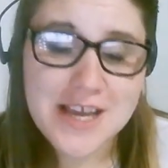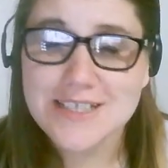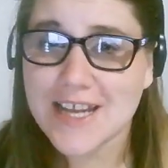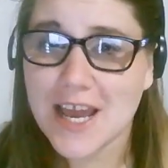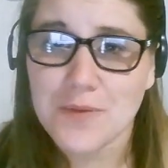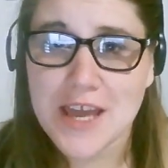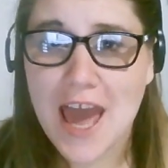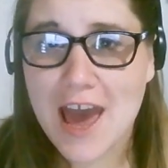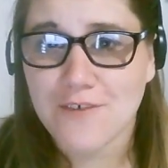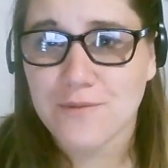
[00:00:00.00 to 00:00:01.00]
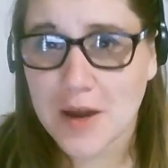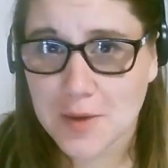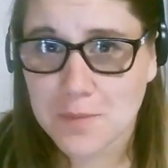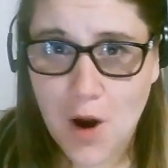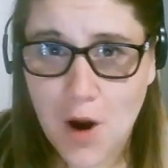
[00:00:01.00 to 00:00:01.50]
Today we have
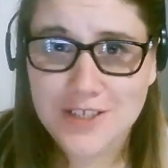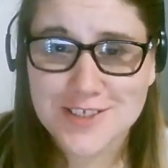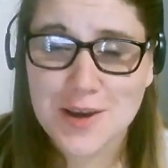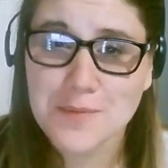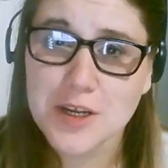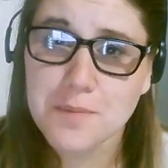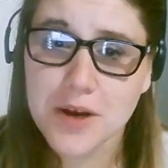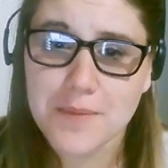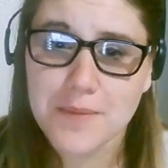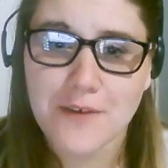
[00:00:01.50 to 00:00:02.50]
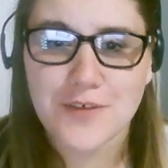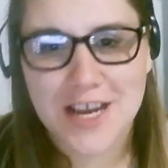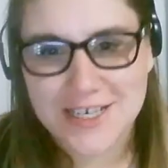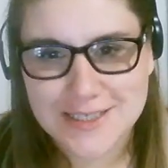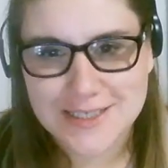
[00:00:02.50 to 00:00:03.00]
Mike Martin, so I'm going to bring him out for you
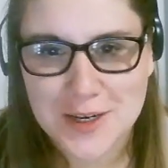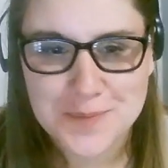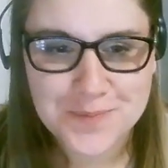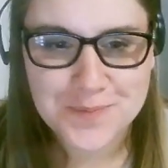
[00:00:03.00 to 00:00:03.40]
guys to meet him.